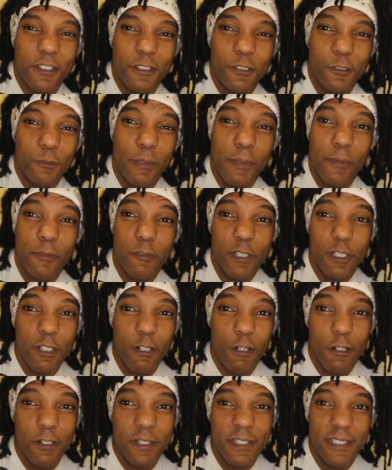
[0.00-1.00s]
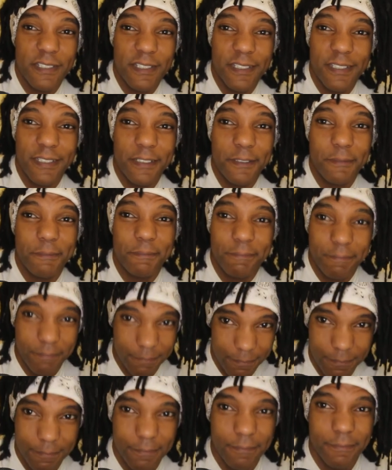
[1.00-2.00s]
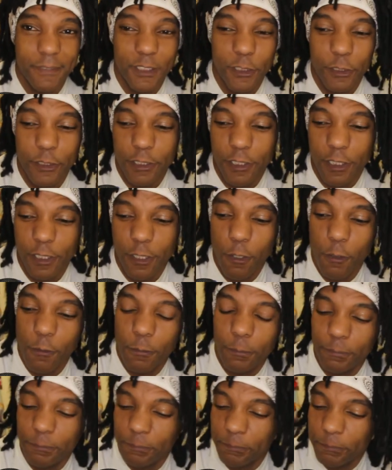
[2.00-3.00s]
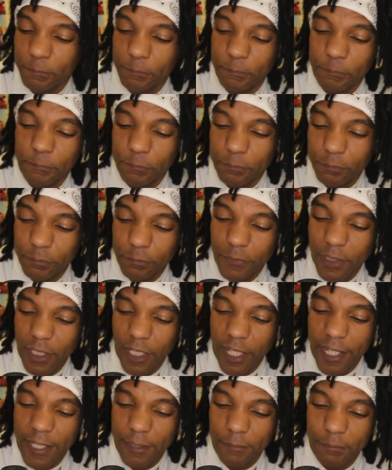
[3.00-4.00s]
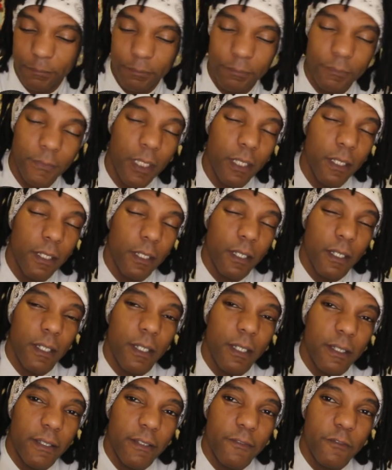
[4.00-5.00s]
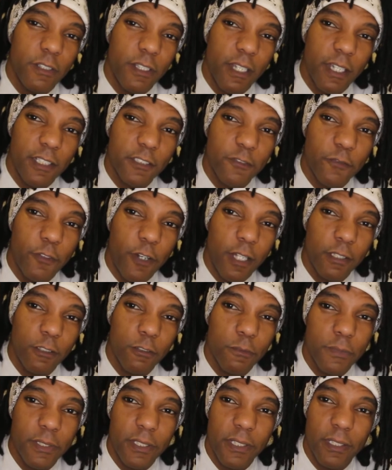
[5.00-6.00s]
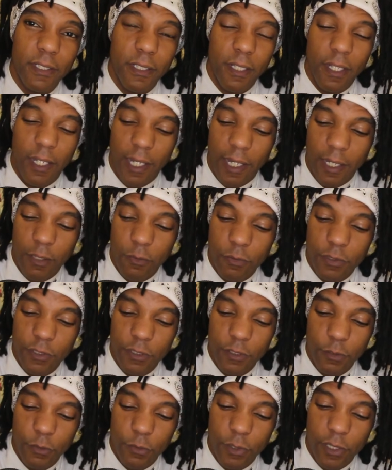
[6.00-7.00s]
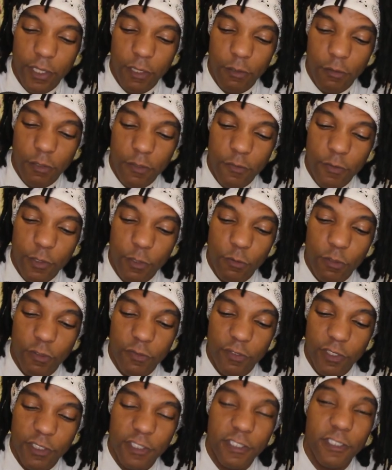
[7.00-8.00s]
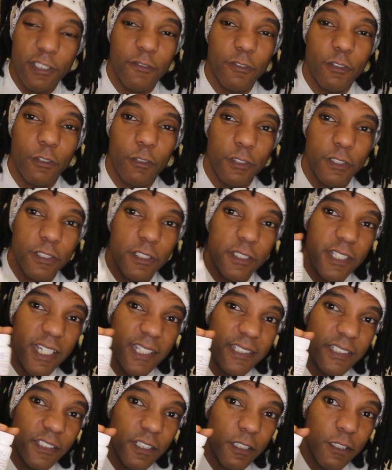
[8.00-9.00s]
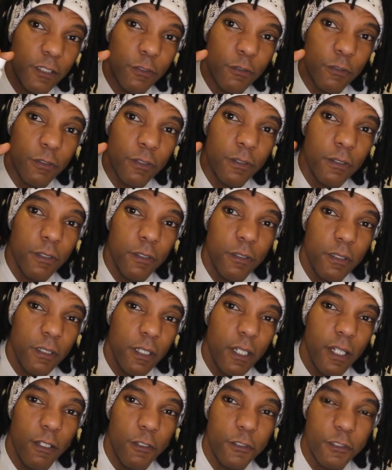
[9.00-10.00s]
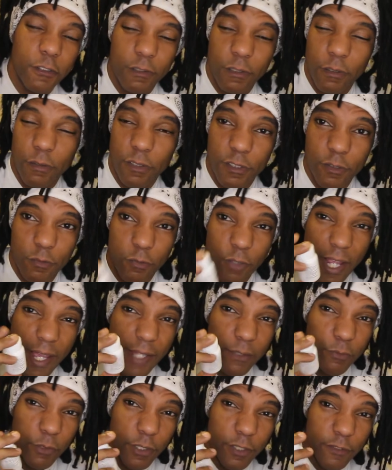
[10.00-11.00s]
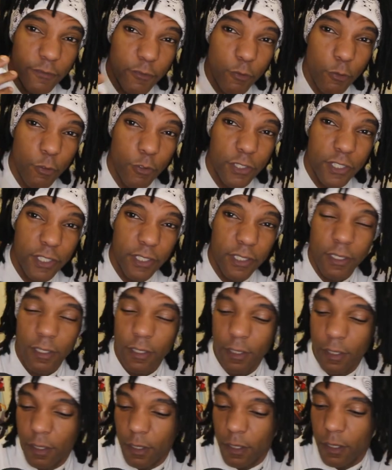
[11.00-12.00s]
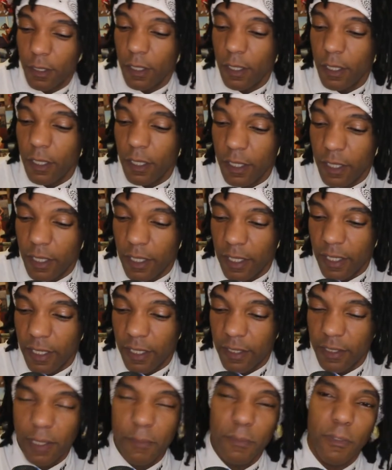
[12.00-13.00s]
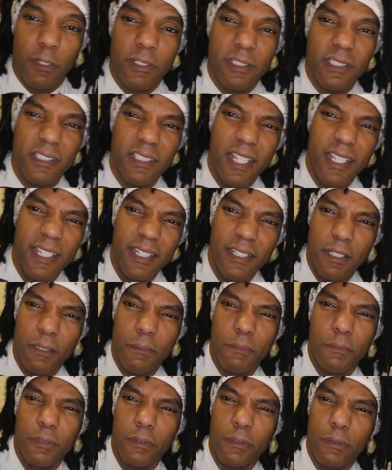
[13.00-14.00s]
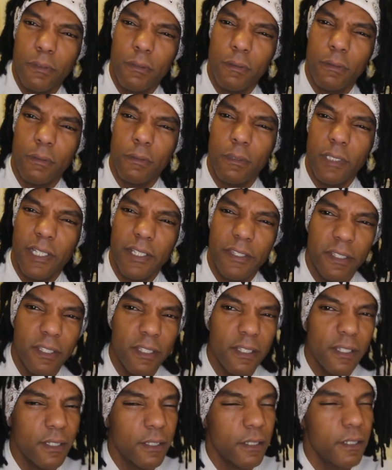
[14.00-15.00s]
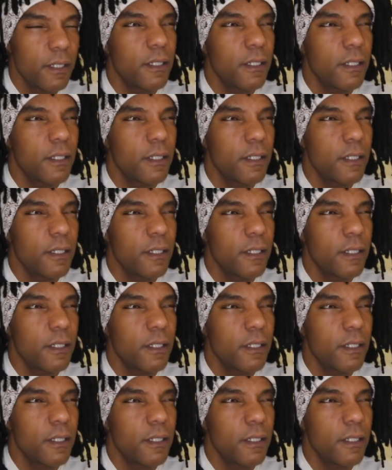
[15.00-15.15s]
and new memory card is in. Good to go. Okay. If you guys follow me, I was doing a review of this stuff called testosterone, also known as Rad140. And I'm on day number, I think,